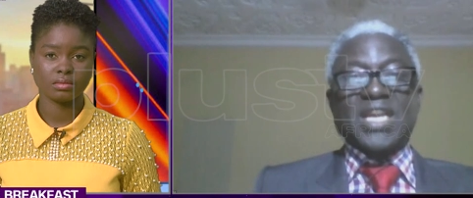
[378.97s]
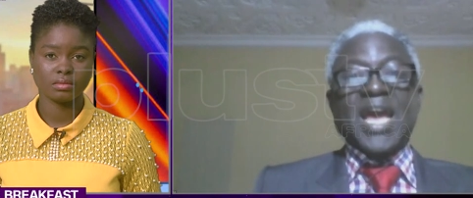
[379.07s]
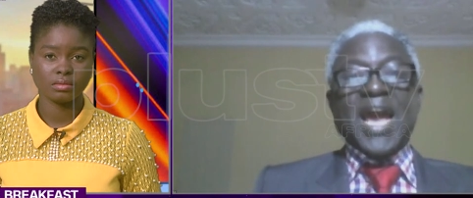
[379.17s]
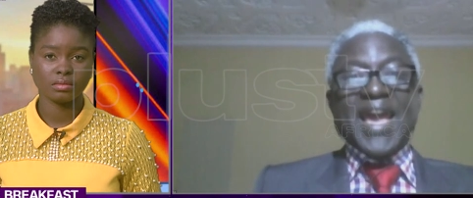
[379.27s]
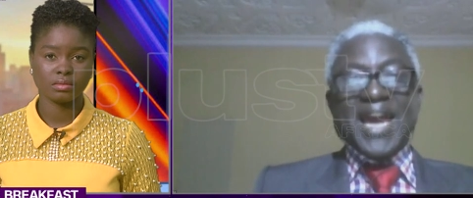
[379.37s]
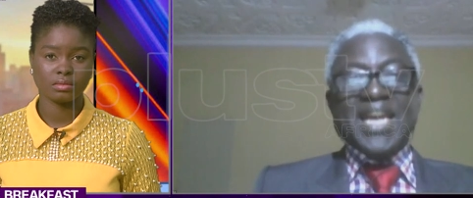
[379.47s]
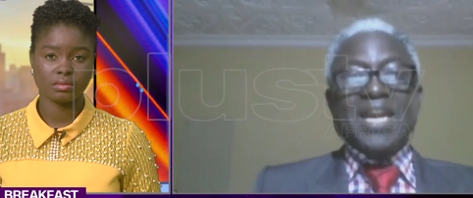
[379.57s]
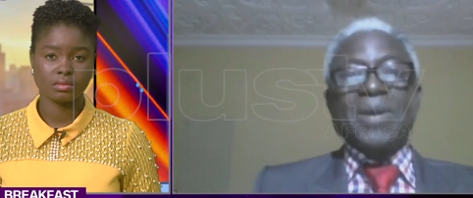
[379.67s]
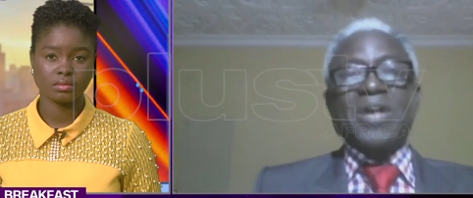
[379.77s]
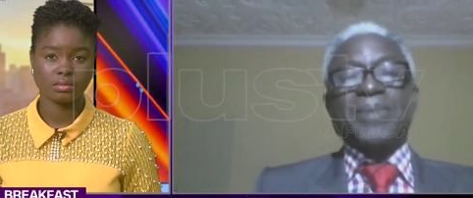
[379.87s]
Speaker 1: I heard
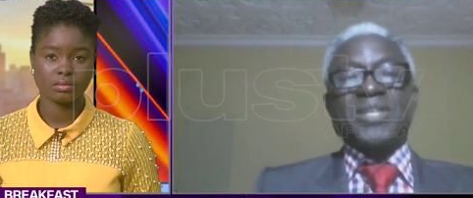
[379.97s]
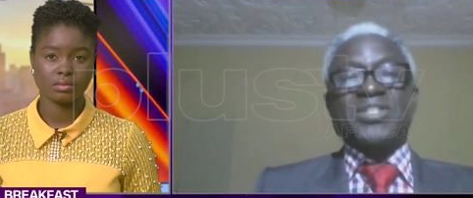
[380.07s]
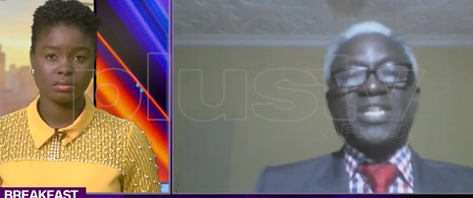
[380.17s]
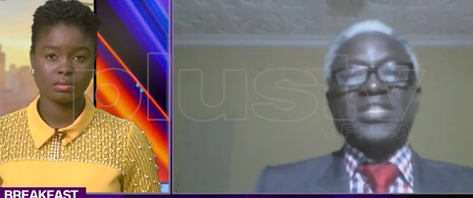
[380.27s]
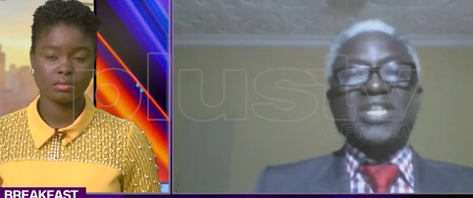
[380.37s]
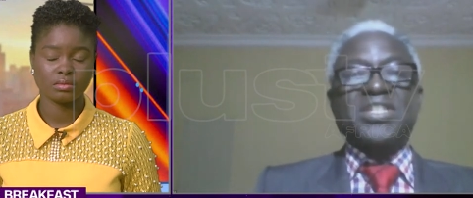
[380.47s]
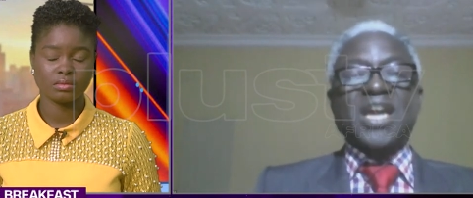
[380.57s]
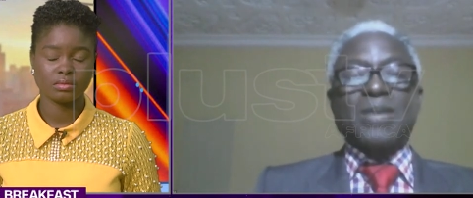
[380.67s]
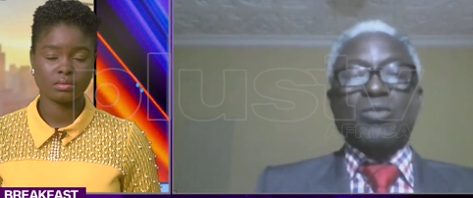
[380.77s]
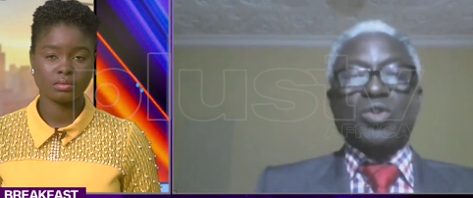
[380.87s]
about the percentage
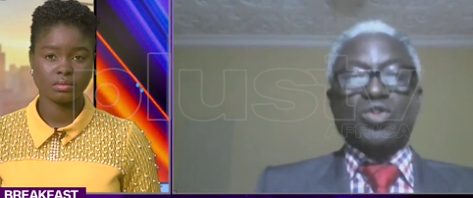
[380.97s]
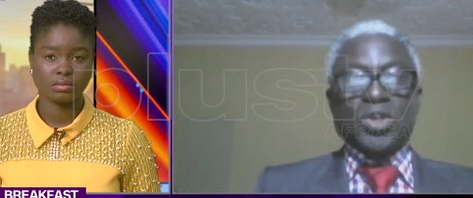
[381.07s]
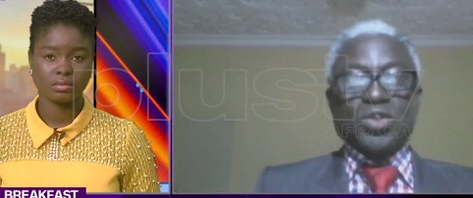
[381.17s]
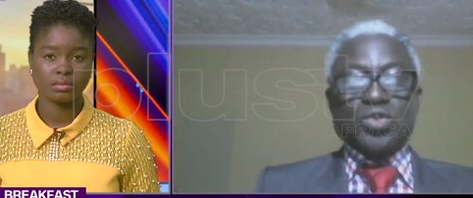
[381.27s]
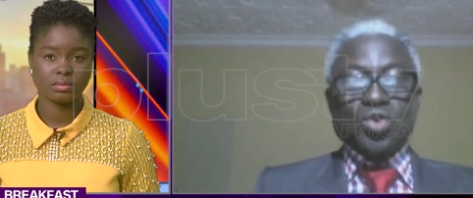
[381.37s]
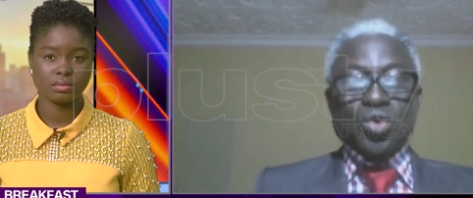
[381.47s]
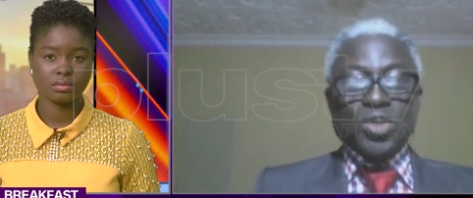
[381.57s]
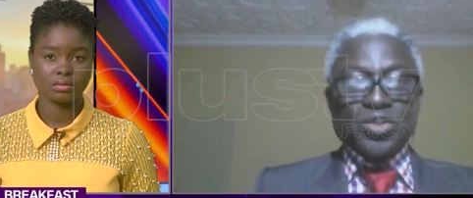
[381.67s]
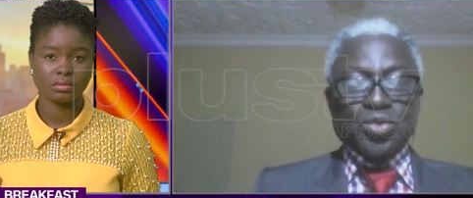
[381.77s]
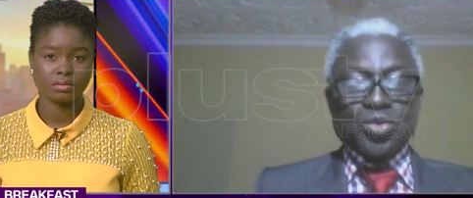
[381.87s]
that was going to go
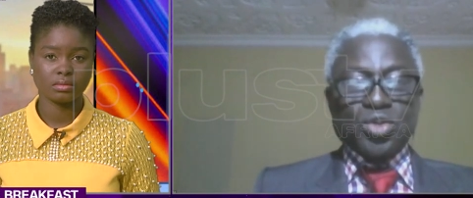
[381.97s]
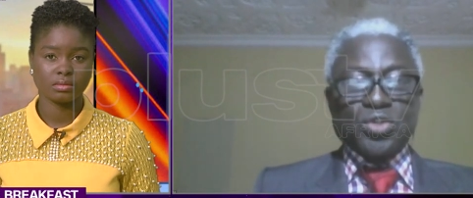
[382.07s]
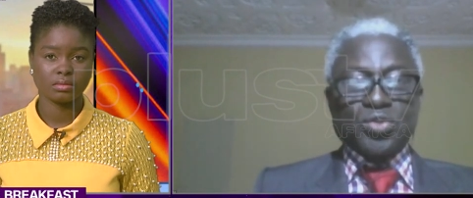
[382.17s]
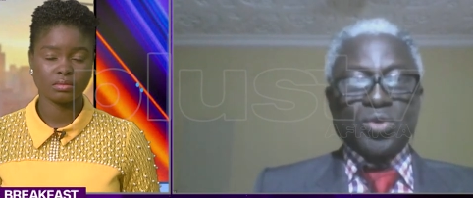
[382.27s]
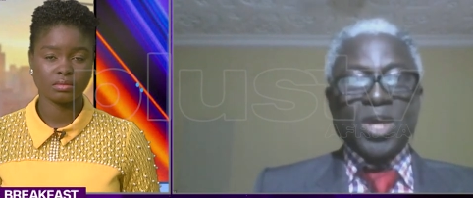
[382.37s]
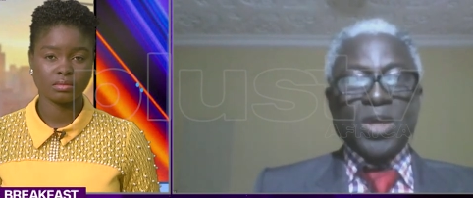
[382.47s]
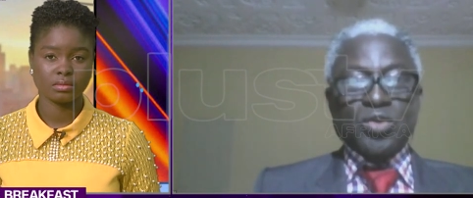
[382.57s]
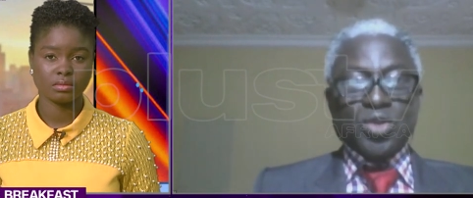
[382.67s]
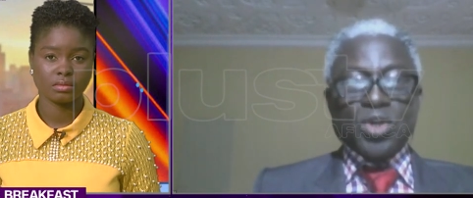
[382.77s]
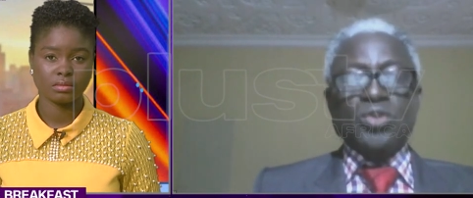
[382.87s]
into uh, to, to
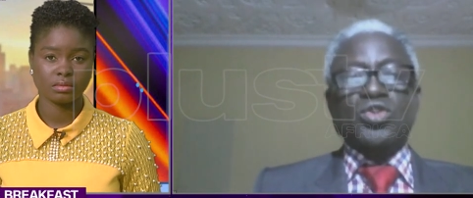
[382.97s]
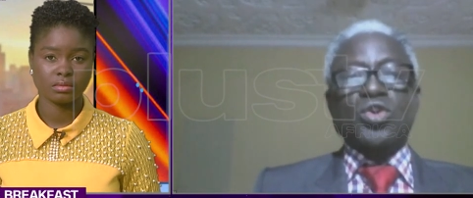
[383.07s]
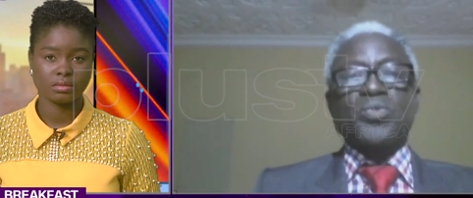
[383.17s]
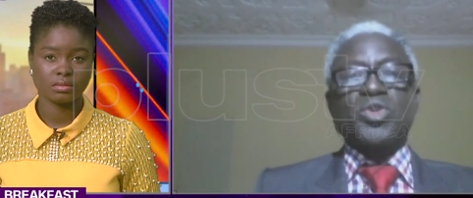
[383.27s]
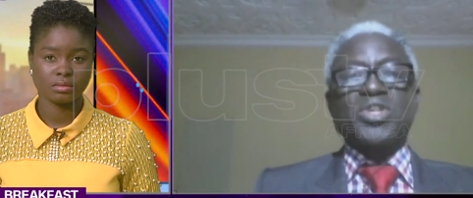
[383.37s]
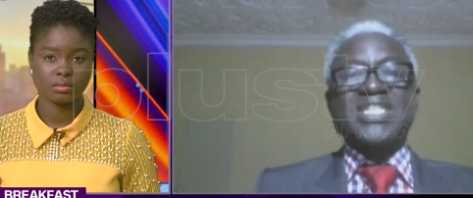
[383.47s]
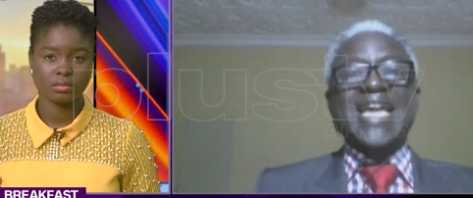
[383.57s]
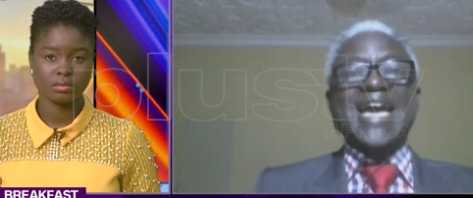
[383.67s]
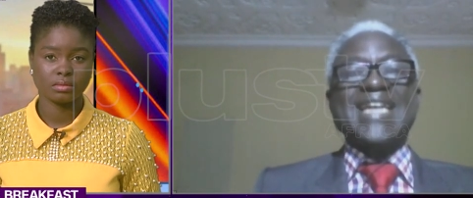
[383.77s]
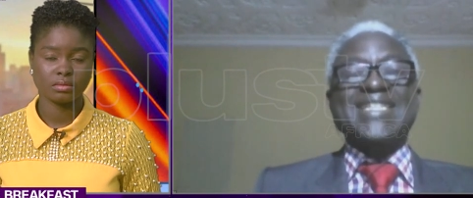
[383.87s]
the host communities,
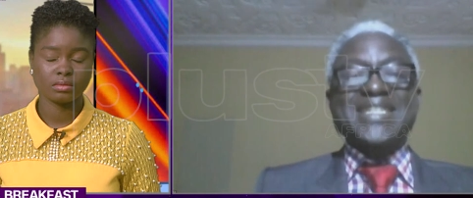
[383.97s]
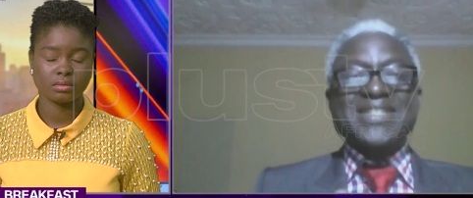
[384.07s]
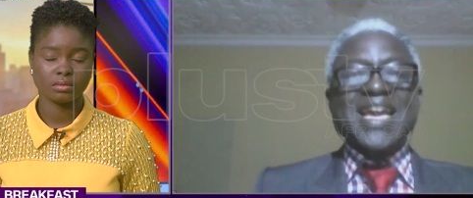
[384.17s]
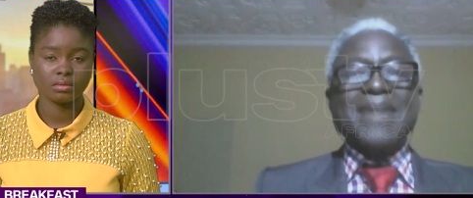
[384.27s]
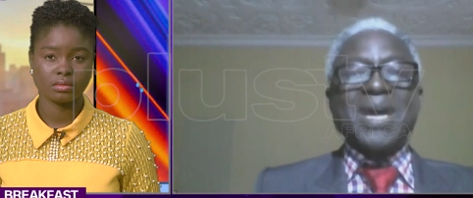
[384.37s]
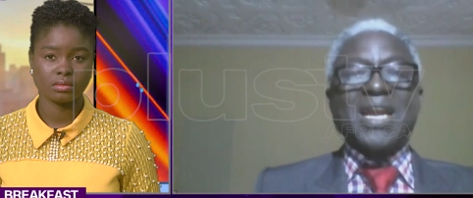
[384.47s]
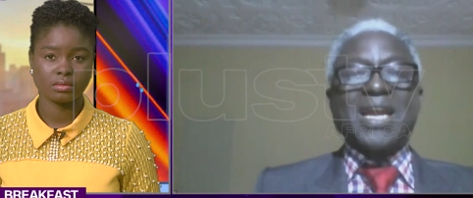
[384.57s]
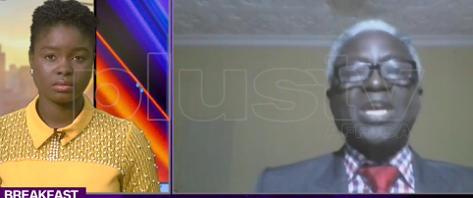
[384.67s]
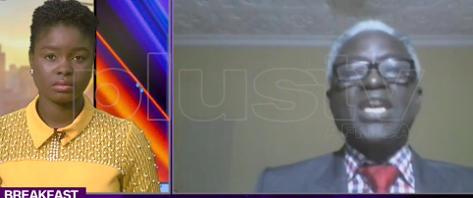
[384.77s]
and this time around,